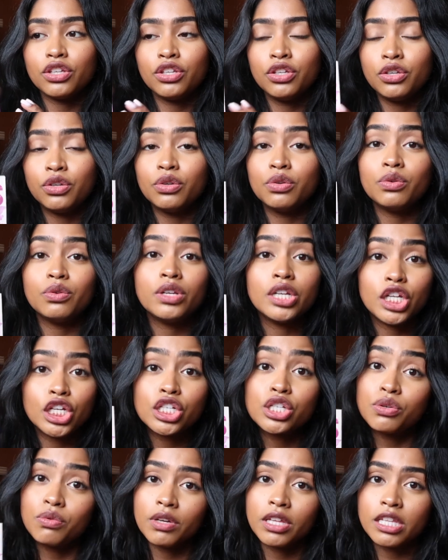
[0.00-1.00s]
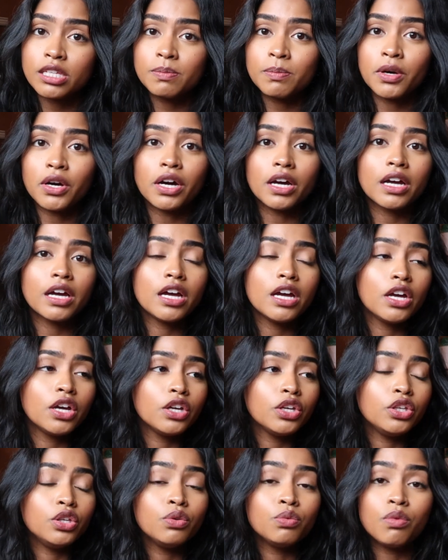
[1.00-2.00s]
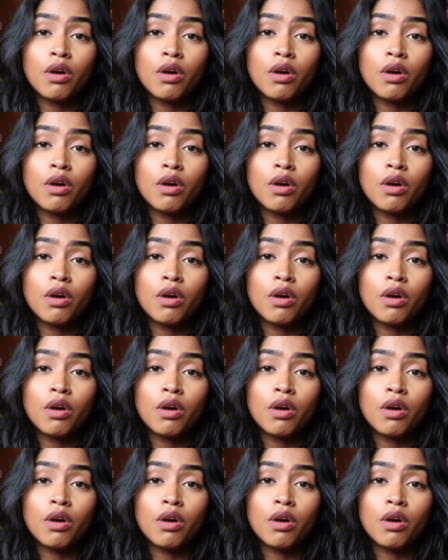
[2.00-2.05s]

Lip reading: You need to read this book. You